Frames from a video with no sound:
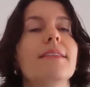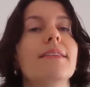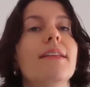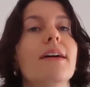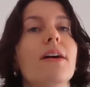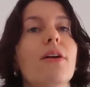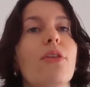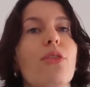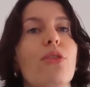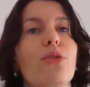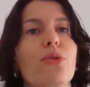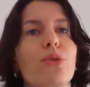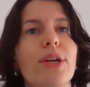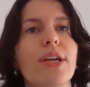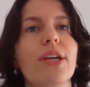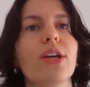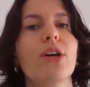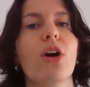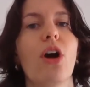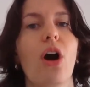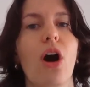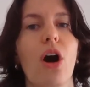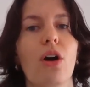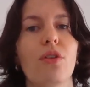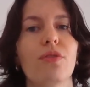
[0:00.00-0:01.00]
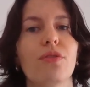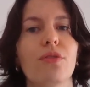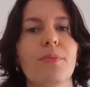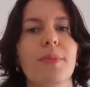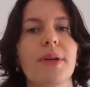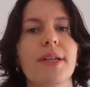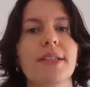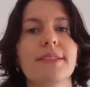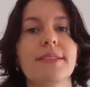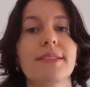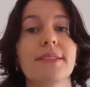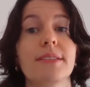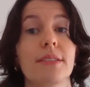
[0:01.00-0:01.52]
The three
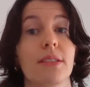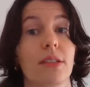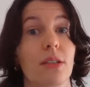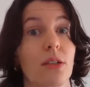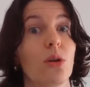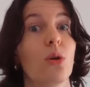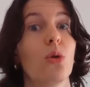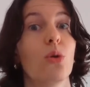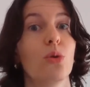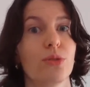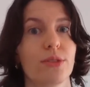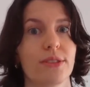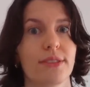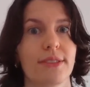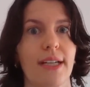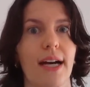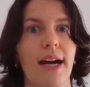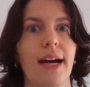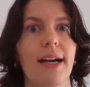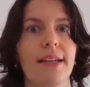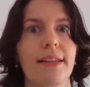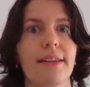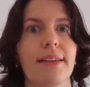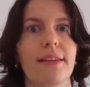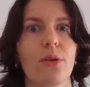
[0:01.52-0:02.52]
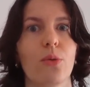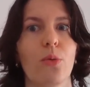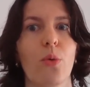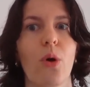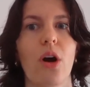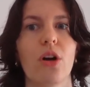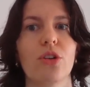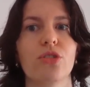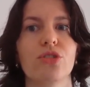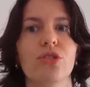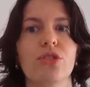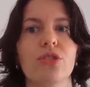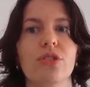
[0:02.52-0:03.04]
governments who signed the
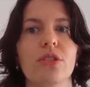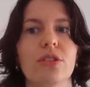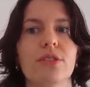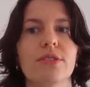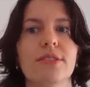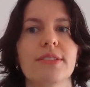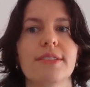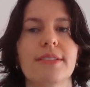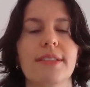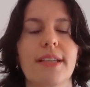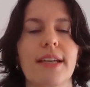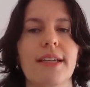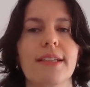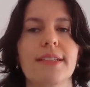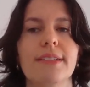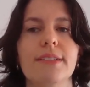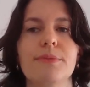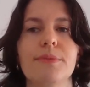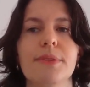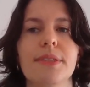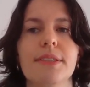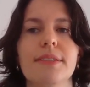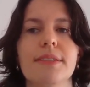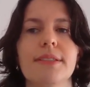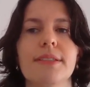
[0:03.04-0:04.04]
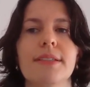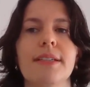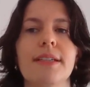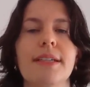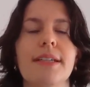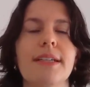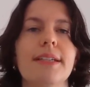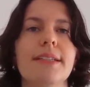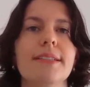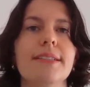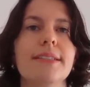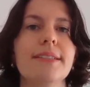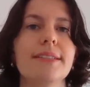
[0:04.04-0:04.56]
Washington Statement
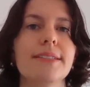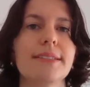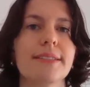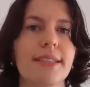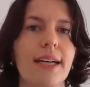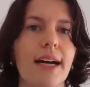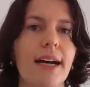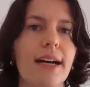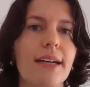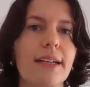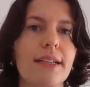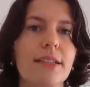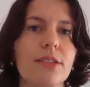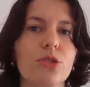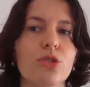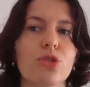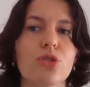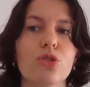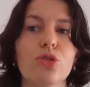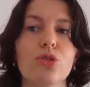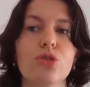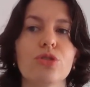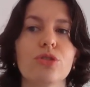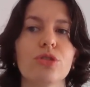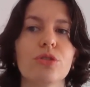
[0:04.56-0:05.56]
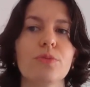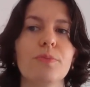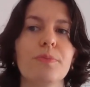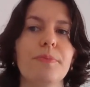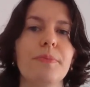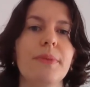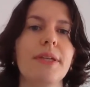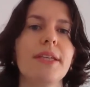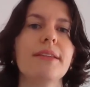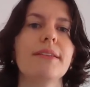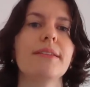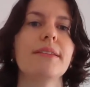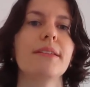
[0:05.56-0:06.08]
decided to
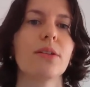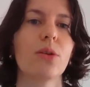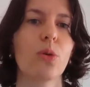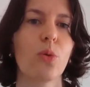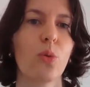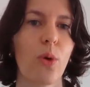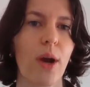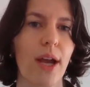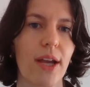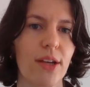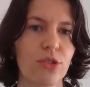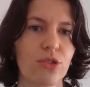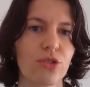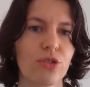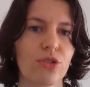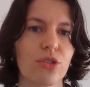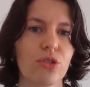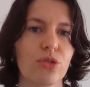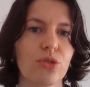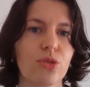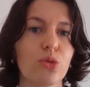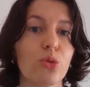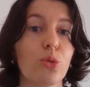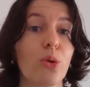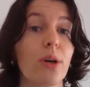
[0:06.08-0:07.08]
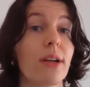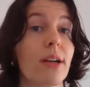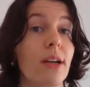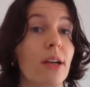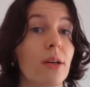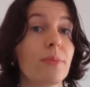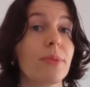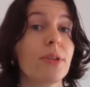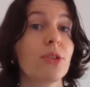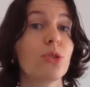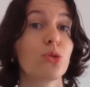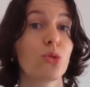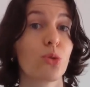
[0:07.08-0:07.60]
submit the question to an
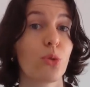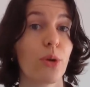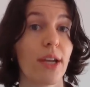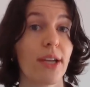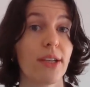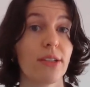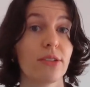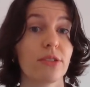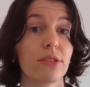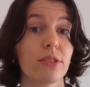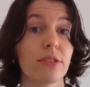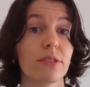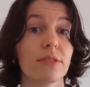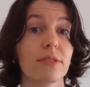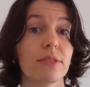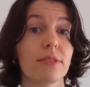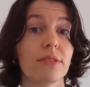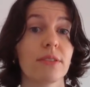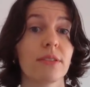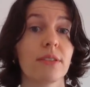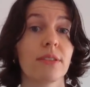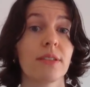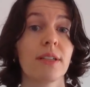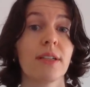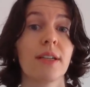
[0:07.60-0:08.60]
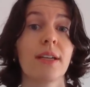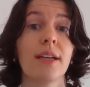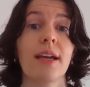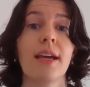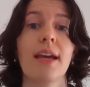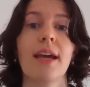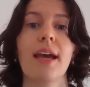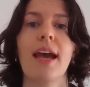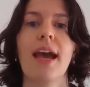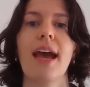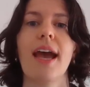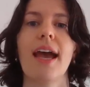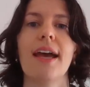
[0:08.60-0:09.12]
arbitrator
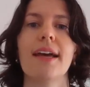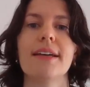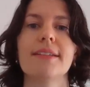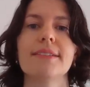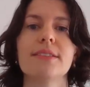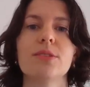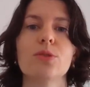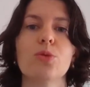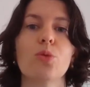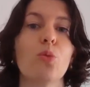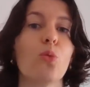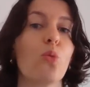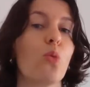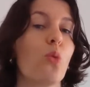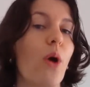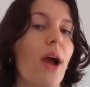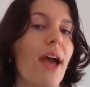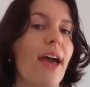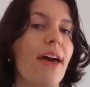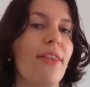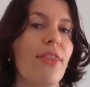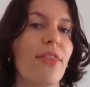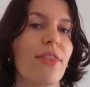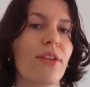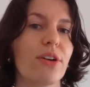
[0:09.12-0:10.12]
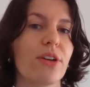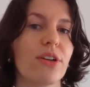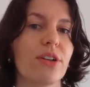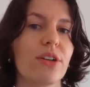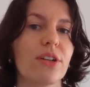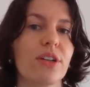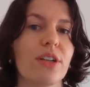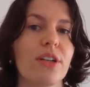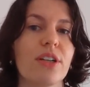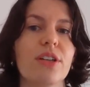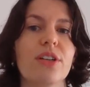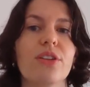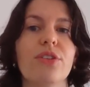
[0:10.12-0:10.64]
as whether
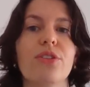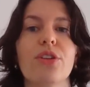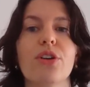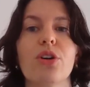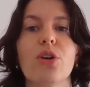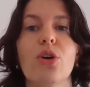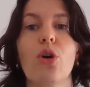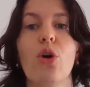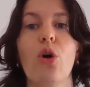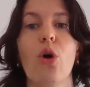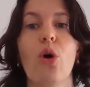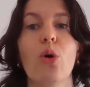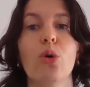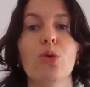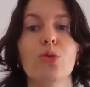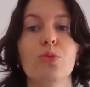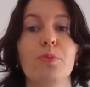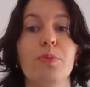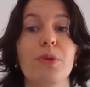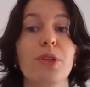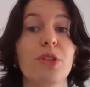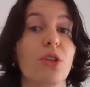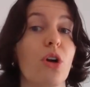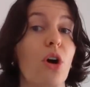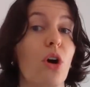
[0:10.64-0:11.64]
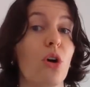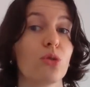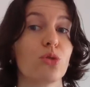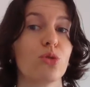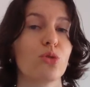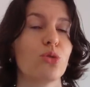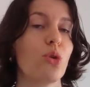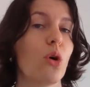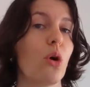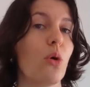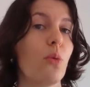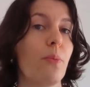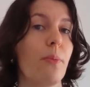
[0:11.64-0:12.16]
the gold belonged
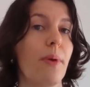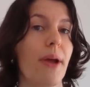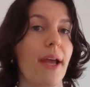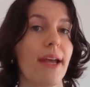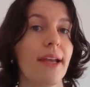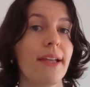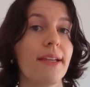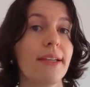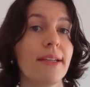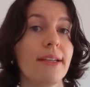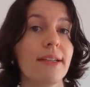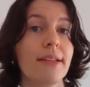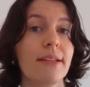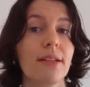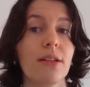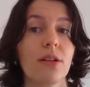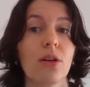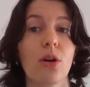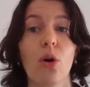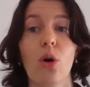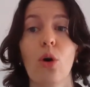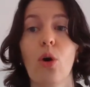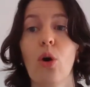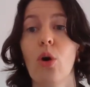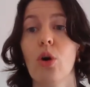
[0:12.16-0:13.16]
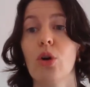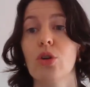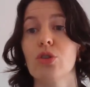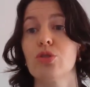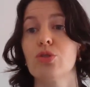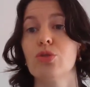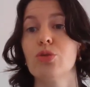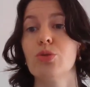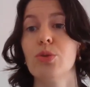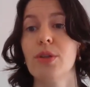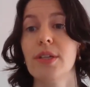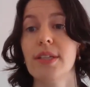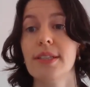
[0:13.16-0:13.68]
to Albania or
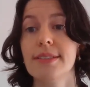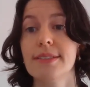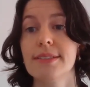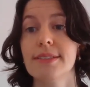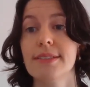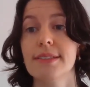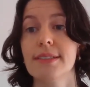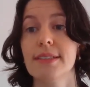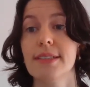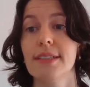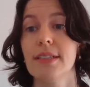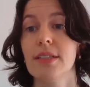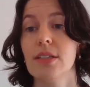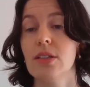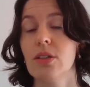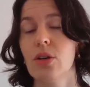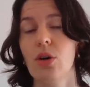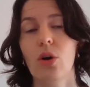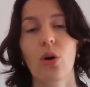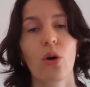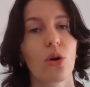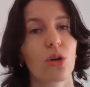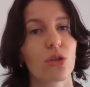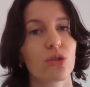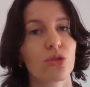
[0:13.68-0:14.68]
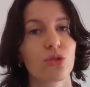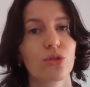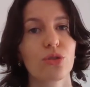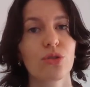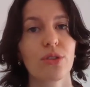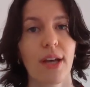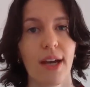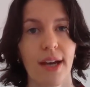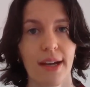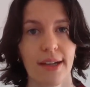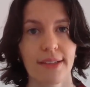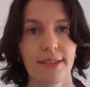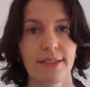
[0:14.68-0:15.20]
to Italy or to
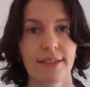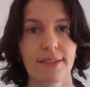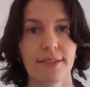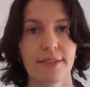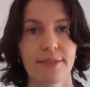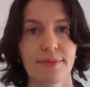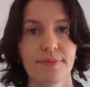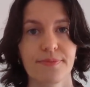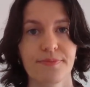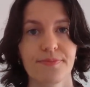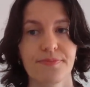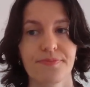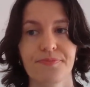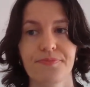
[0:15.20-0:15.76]
neither.